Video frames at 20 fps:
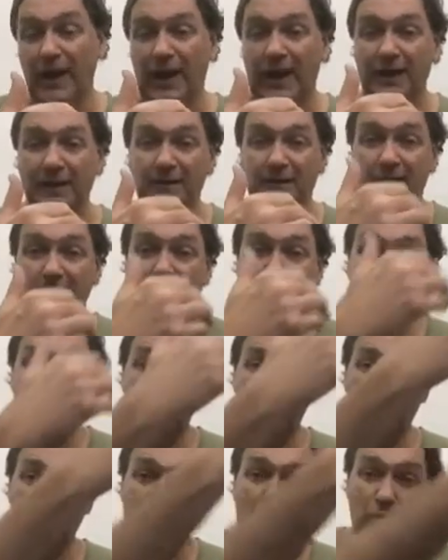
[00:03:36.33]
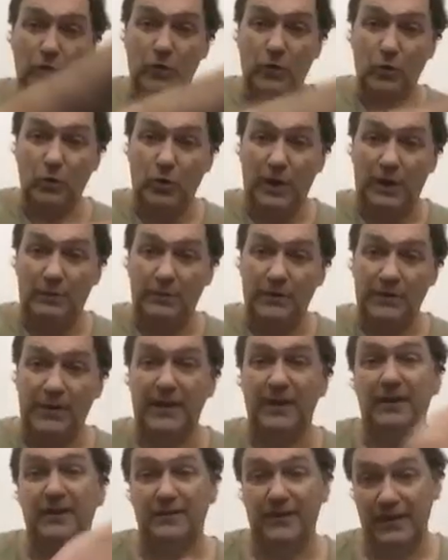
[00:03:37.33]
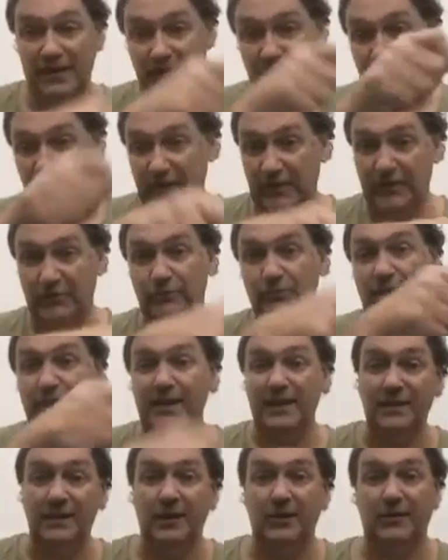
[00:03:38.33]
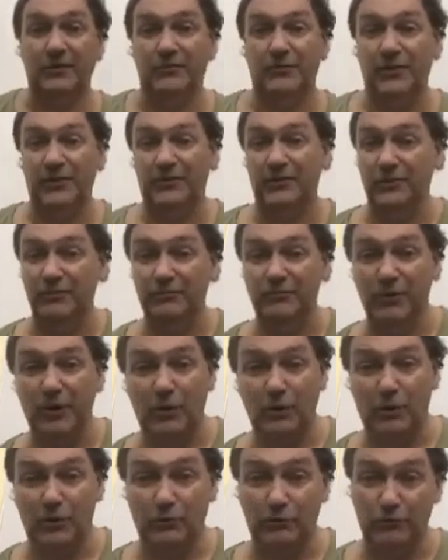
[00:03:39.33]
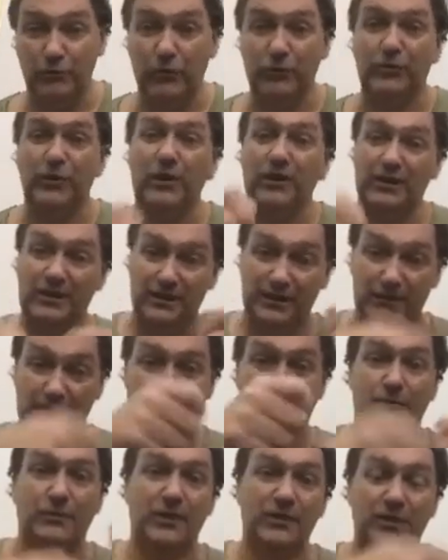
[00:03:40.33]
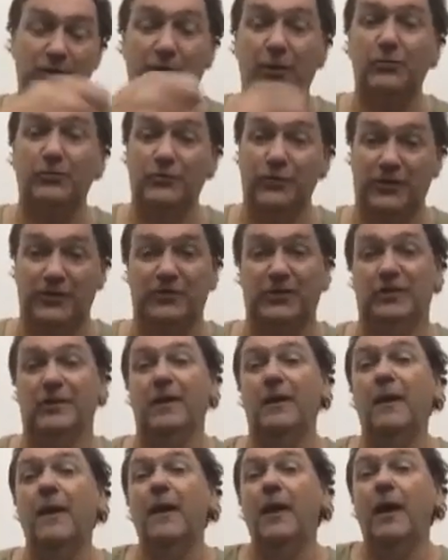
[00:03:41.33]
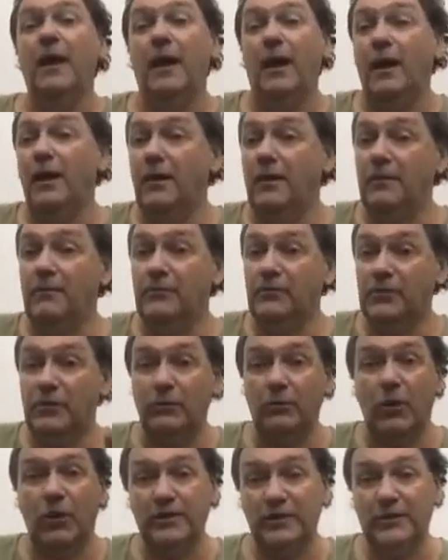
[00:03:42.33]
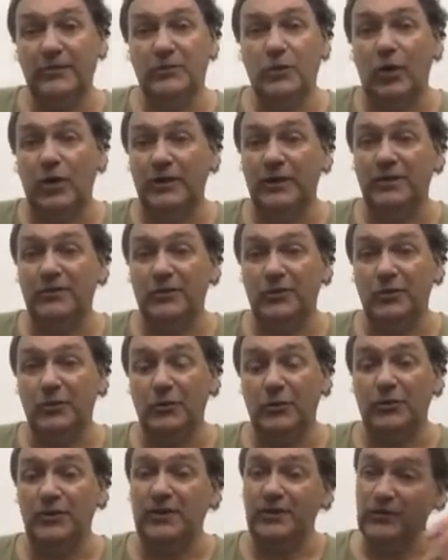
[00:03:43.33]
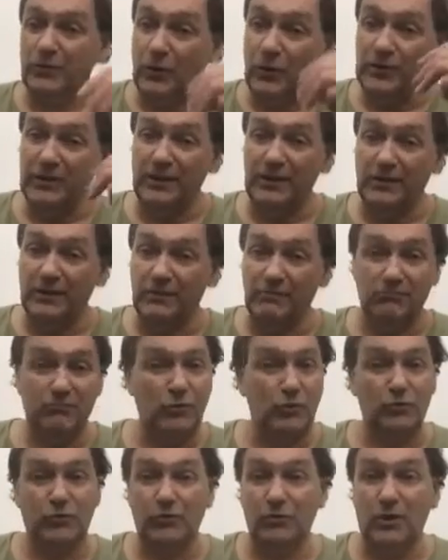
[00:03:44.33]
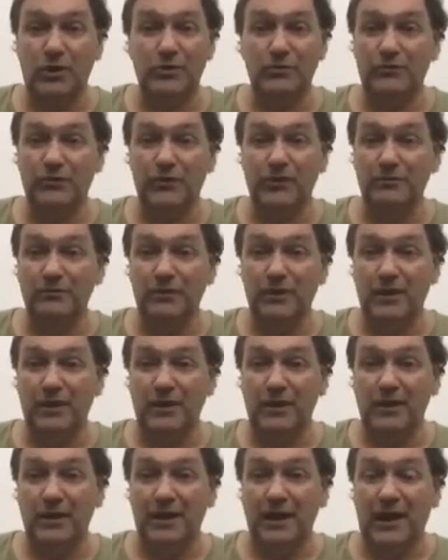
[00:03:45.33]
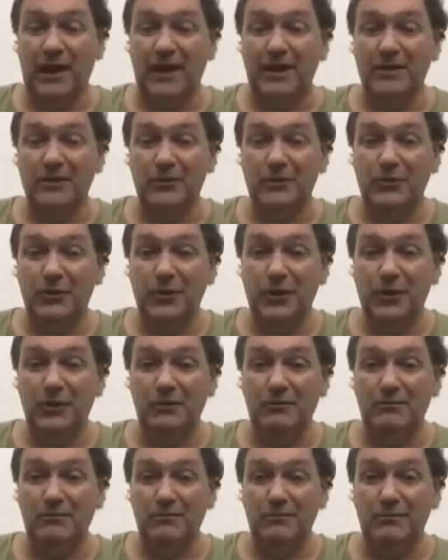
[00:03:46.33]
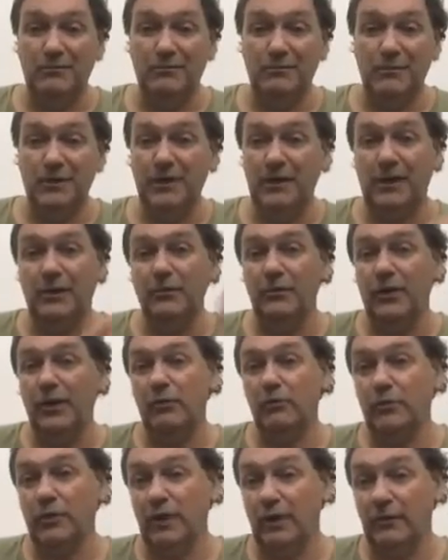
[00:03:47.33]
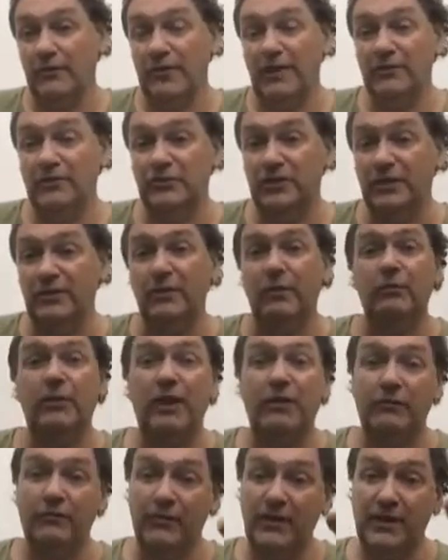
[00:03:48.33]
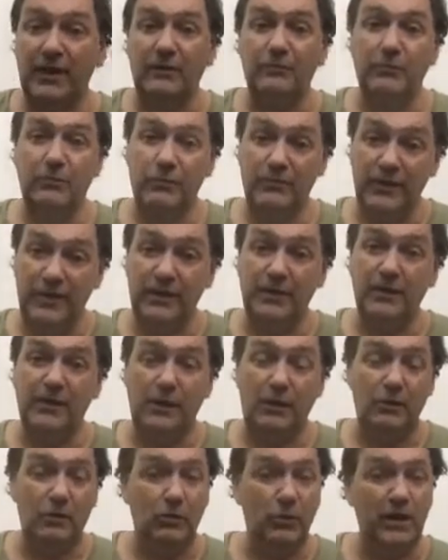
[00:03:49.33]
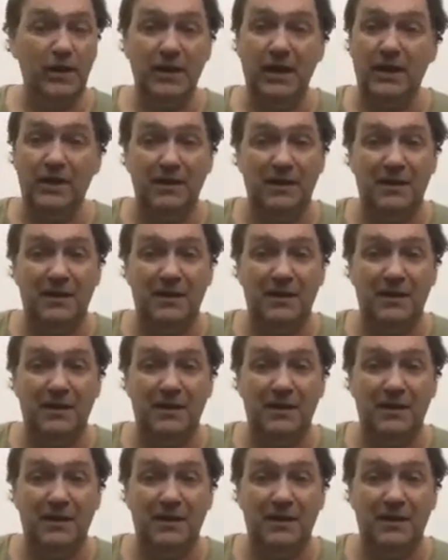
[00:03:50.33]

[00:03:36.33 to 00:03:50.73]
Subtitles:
and I would have got caught up in it, and they fished me in like a fishing rod, like when you go fishing. So what I decided to do, I decided not to answer them. And, you know, they'll eventually get fed up with it and go away.